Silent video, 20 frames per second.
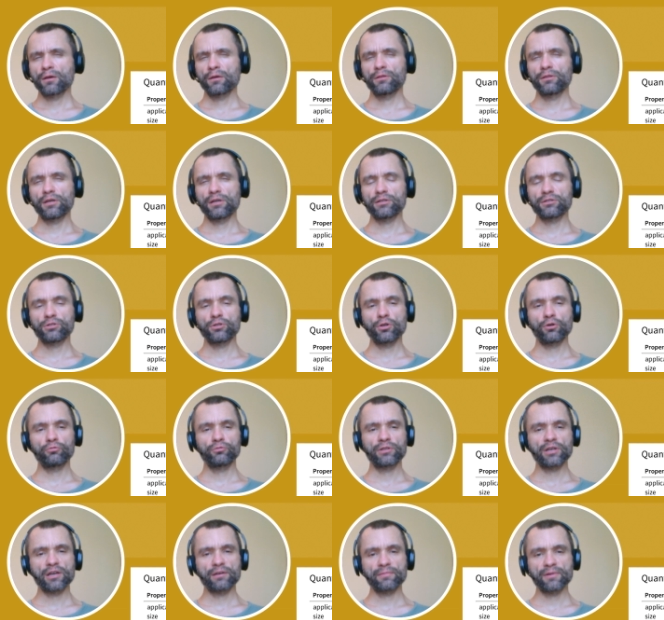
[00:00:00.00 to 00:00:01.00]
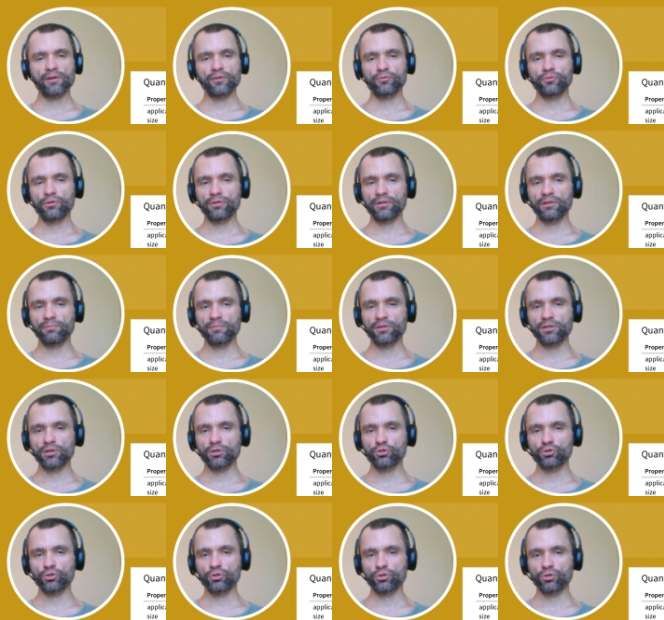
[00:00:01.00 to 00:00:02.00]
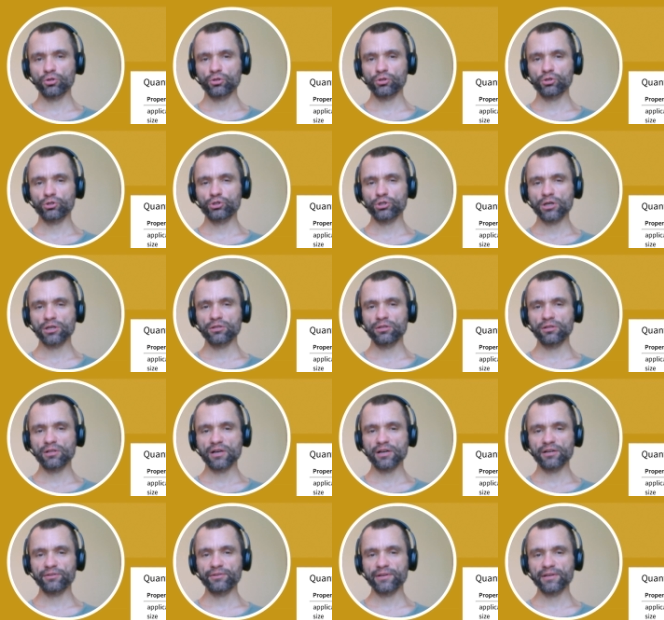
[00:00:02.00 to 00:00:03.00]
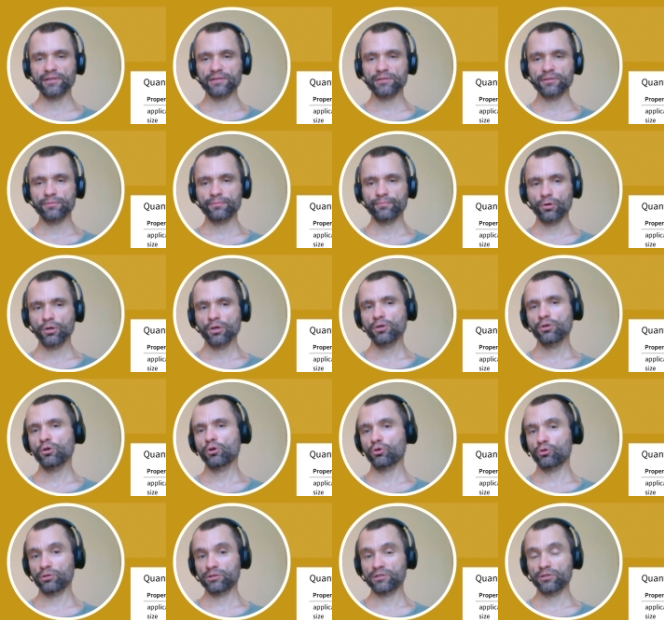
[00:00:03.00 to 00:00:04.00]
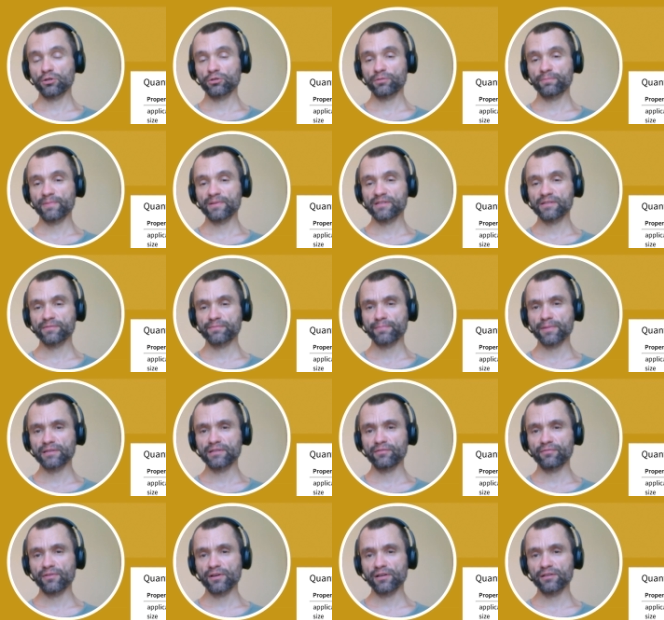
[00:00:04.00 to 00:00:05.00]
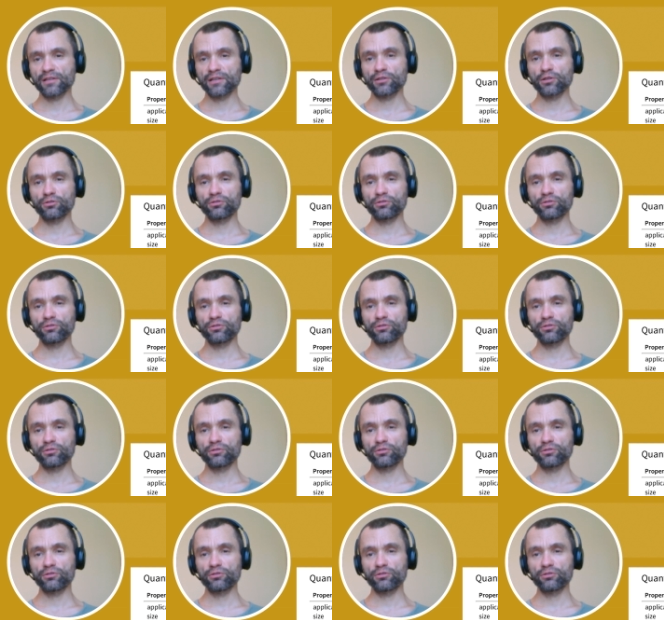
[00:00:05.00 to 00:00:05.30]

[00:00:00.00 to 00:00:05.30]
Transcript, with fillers: There is no timeout limitation on Shuttle dot R S, or it's not spe specified, and on